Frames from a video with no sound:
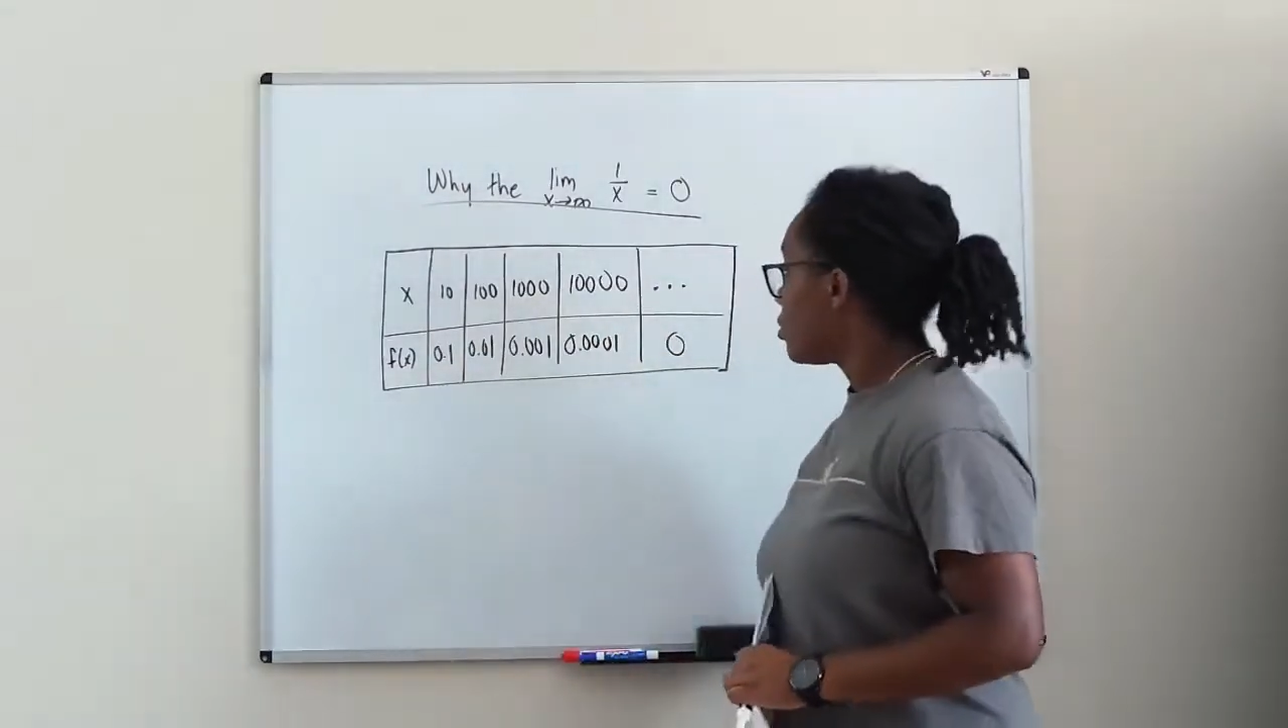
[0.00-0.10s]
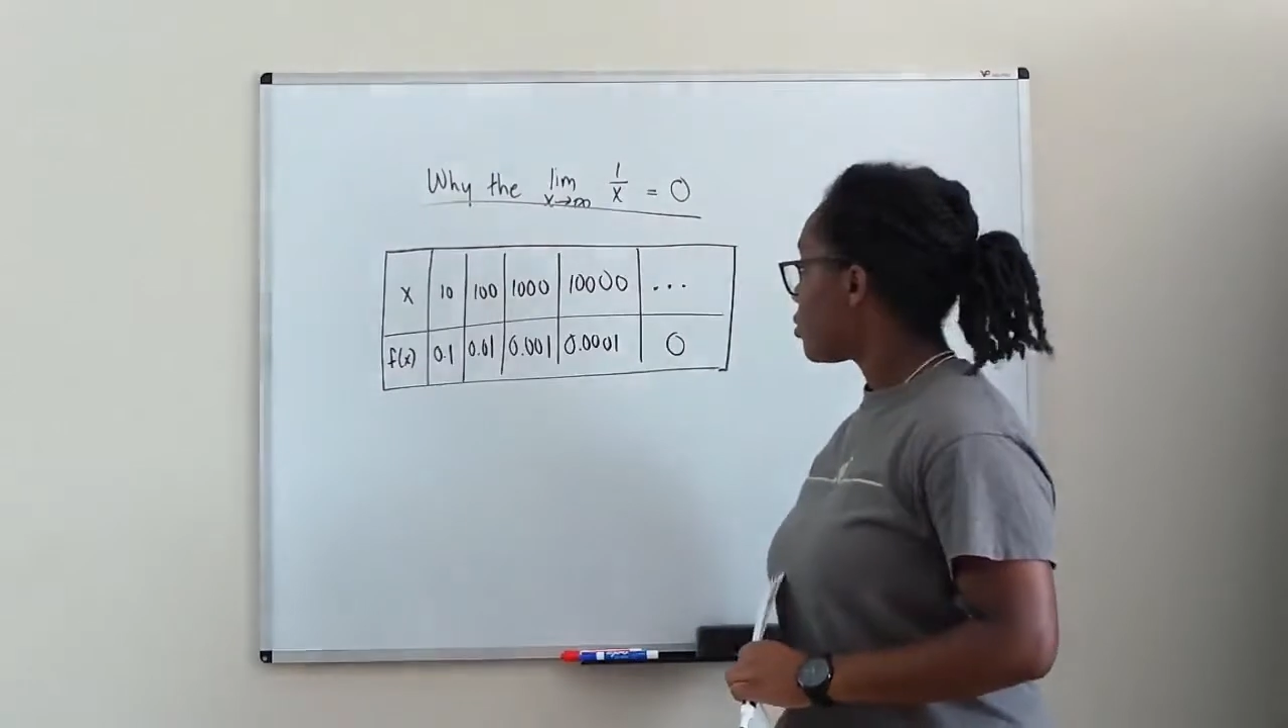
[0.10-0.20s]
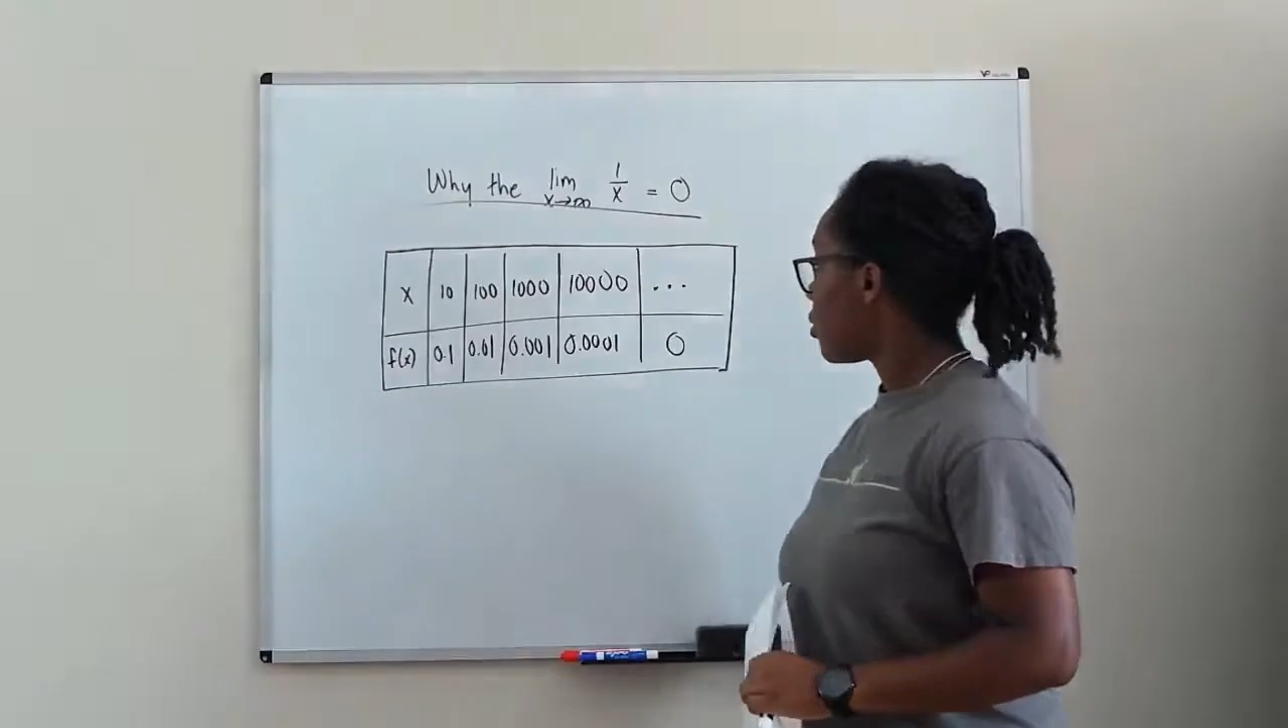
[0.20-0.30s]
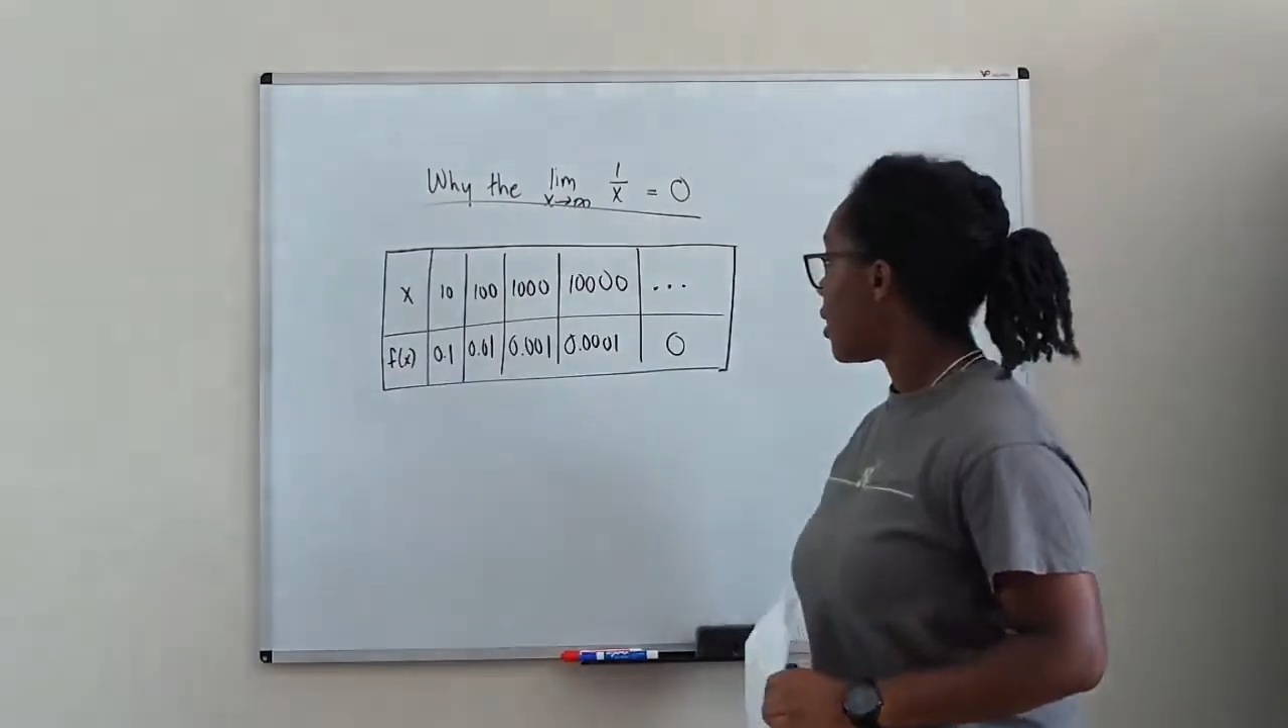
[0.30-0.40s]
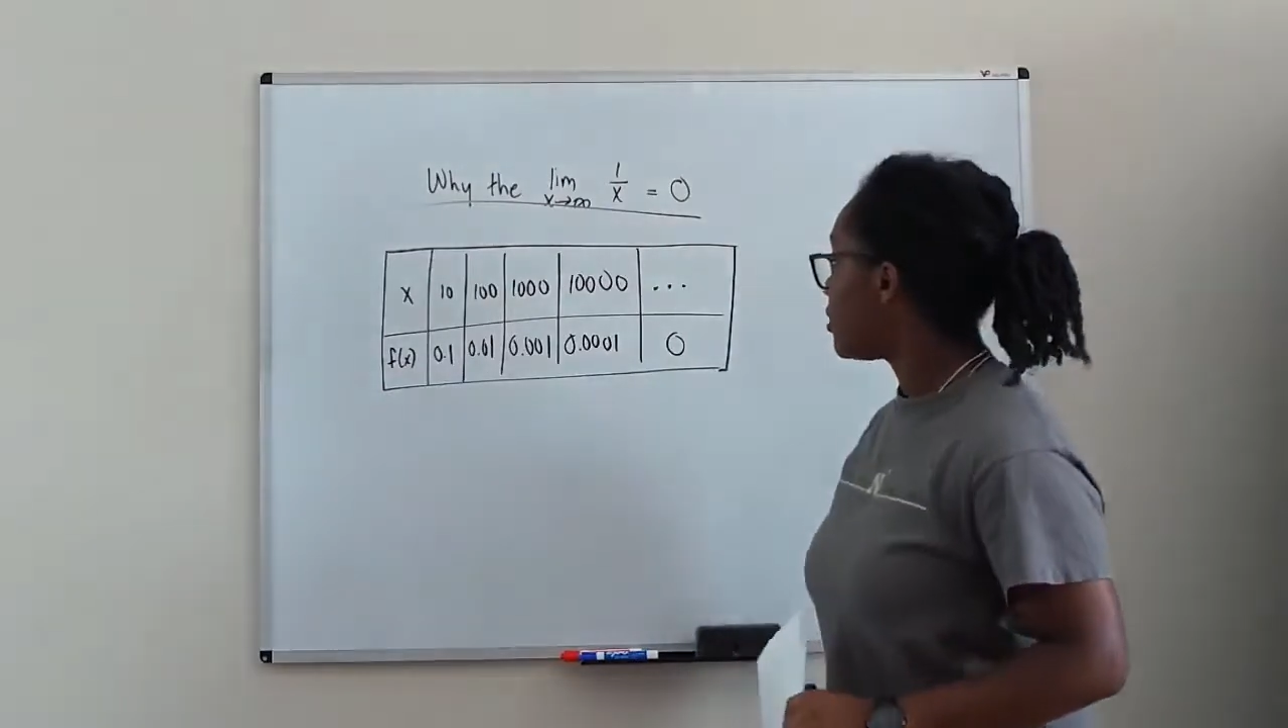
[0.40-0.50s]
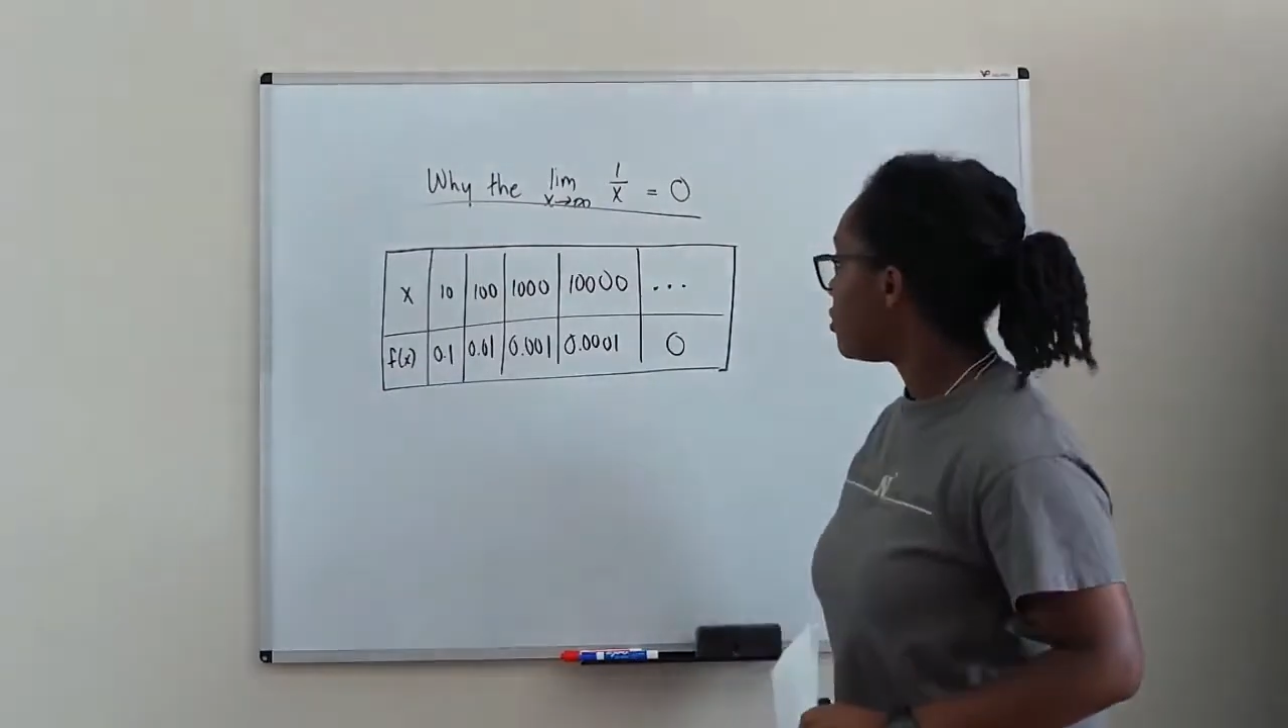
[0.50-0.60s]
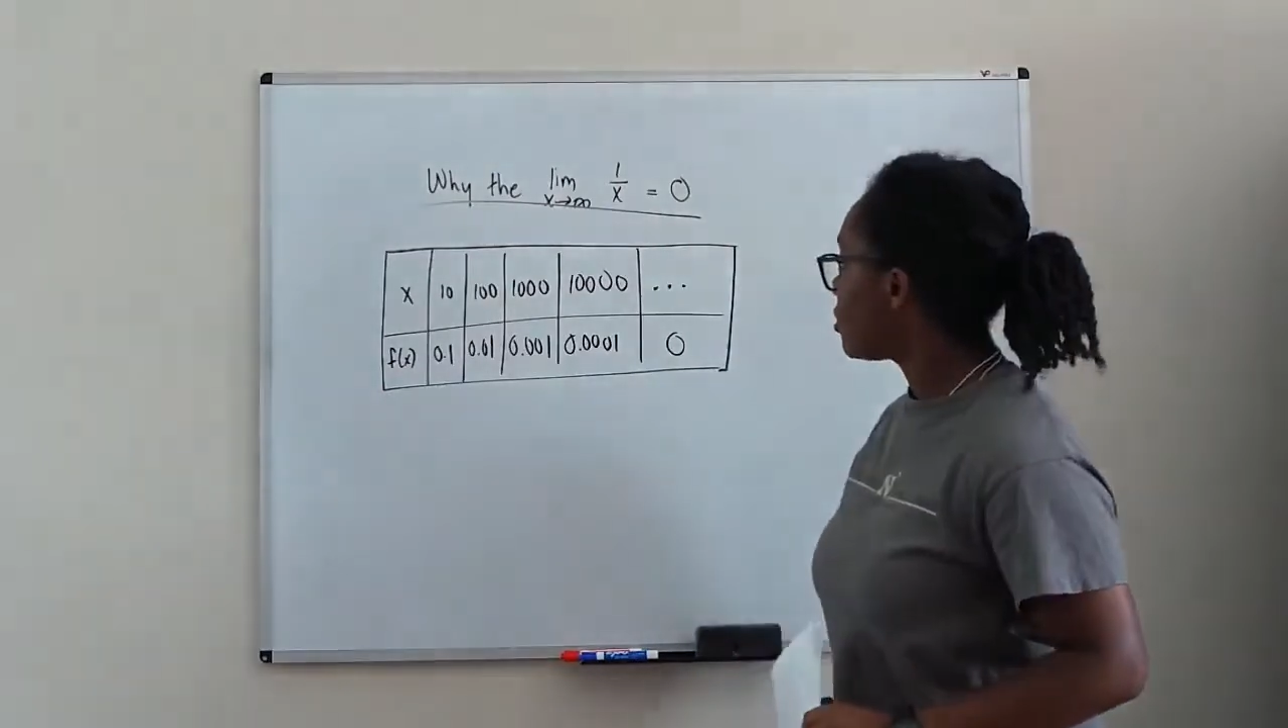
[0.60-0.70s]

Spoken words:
So as